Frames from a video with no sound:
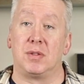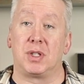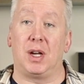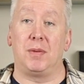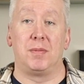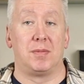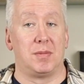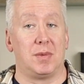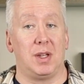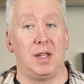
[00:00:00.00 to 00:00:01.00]
So,
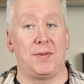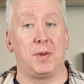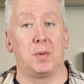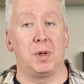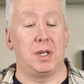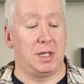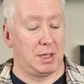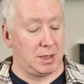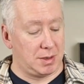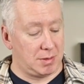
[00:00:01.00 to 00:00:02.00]
if you
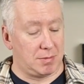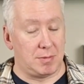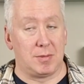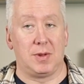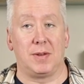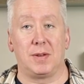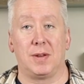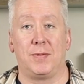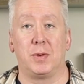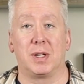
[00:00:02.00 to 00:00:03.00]

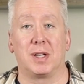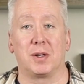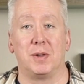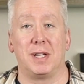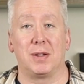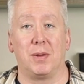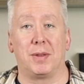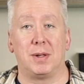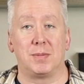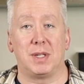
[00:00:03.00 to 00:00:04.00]
could click on that little
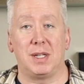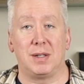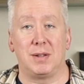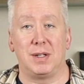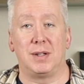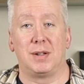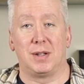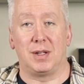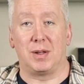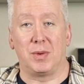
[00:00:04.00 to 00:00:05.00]
thumb down there,
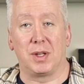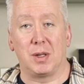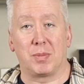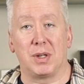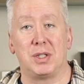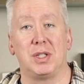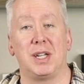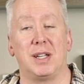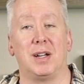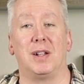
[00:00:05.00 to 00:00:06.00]
really
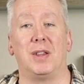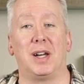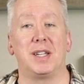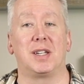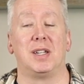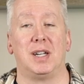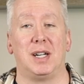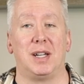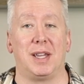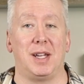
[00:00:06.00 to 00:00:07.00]
appreciate a like.
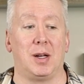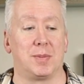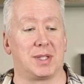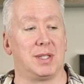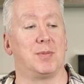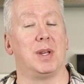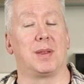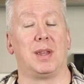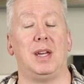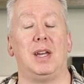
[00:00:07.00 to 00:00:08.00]
That helps with
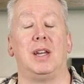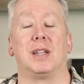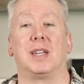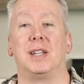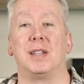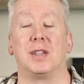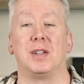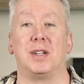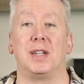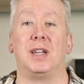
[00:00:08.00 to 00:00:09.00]
getting
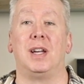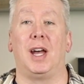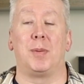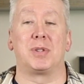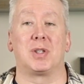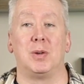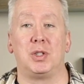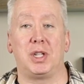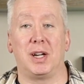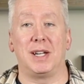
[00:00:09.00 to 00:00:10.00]
the
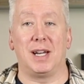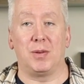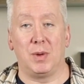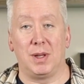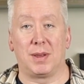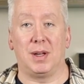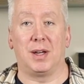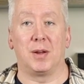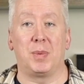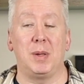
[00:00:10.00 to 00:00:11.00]
episode shared out with
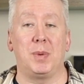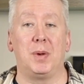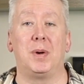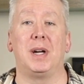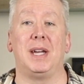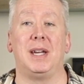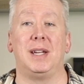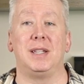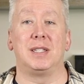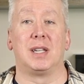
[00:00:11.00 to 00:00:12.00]
other people,
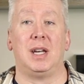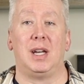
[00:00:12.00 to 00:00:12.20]
and